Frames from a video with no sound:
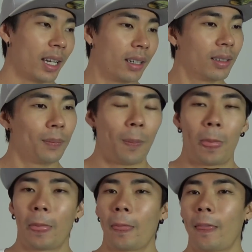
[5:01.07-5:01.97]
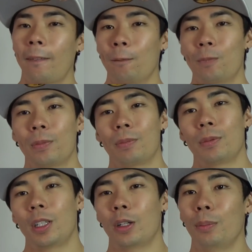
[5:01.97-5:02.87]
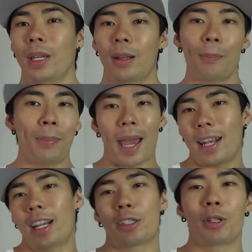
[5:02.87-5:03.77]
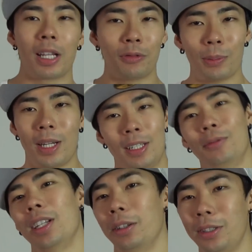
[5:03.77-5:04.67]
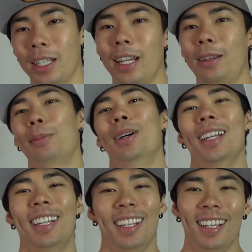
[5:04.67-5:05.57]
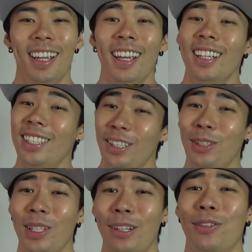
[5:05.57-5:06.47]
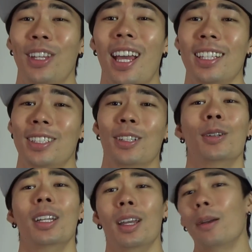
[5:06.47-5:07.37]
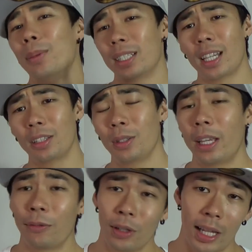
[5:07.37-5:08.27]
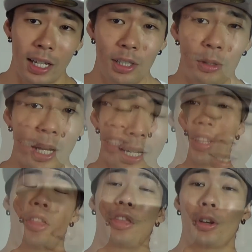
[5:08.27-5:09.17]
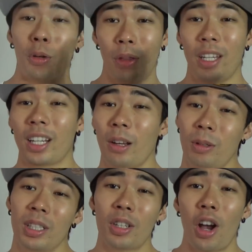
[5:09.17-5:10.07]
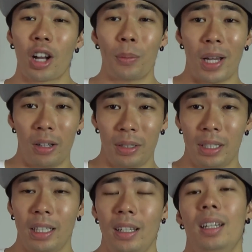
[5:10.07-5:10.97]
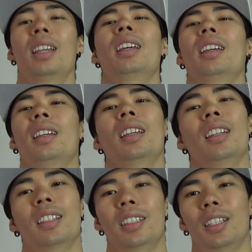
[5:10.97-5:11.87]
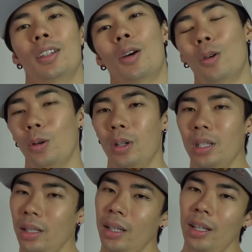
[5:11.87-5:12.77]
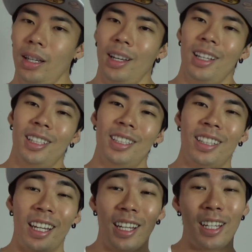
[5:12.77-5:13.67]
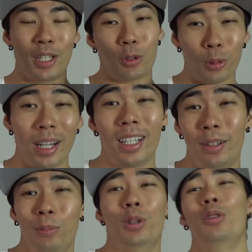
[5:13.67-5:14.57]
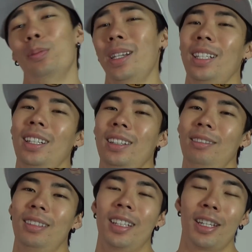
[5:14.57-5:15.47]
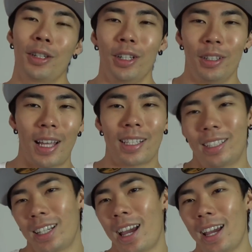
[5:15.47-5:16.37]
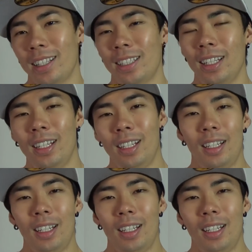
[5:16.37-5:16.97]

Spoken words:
and, you know, make a badass transformation video today. But it's a little too late for that. So but it's not too late for a lot of you guys. Third thing I want to talk about is this whole stay shredded movement. Like, you hear lots of guys,